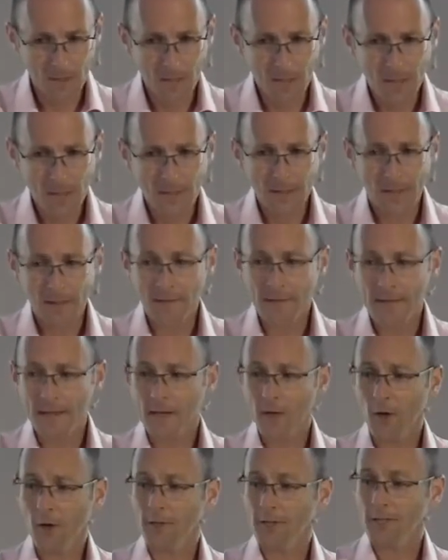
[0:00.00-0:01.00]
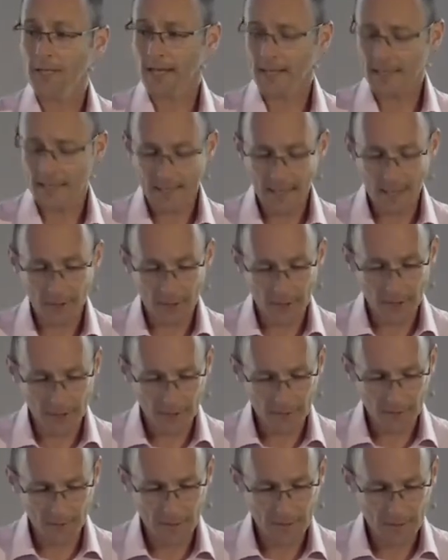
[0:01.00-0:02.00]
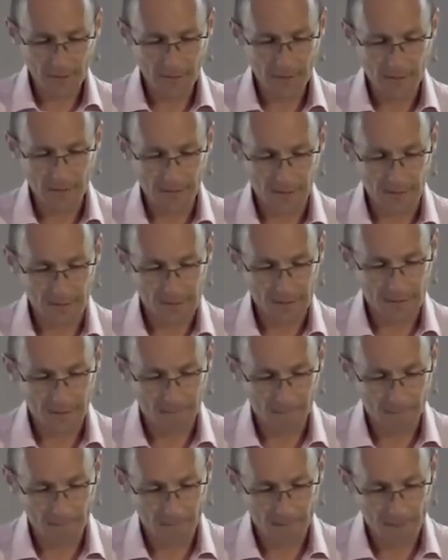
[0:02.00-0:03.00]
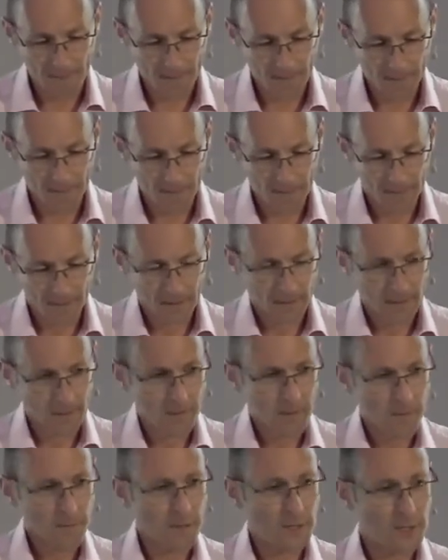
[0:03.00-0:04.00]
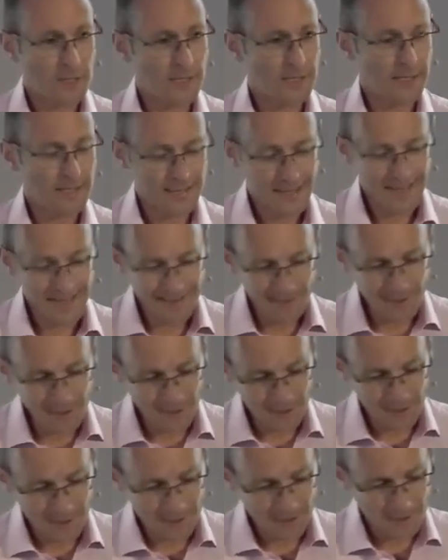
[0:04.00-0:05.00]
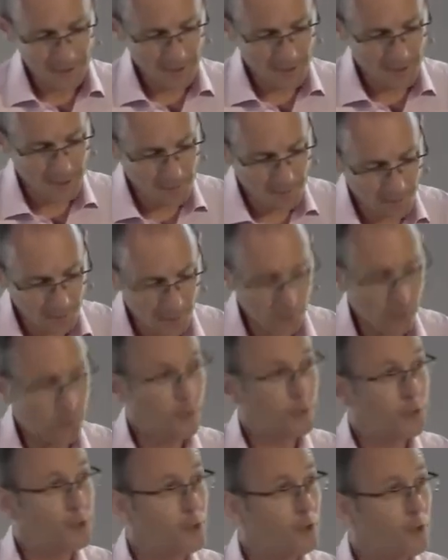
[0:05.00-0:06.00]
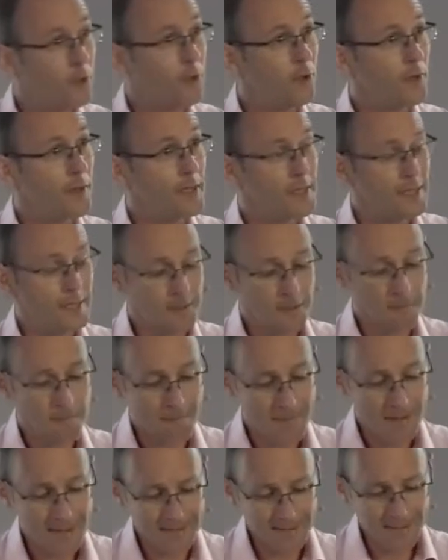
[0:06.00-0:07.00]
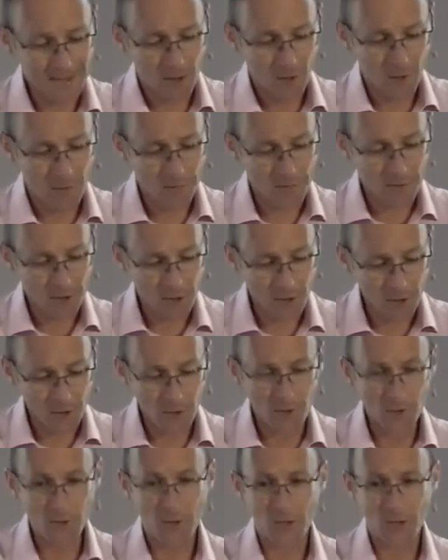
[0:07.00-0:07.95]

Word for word: Now, I think that context tells us three things. Firstly, it tells us that Paul saw this as a matter of huge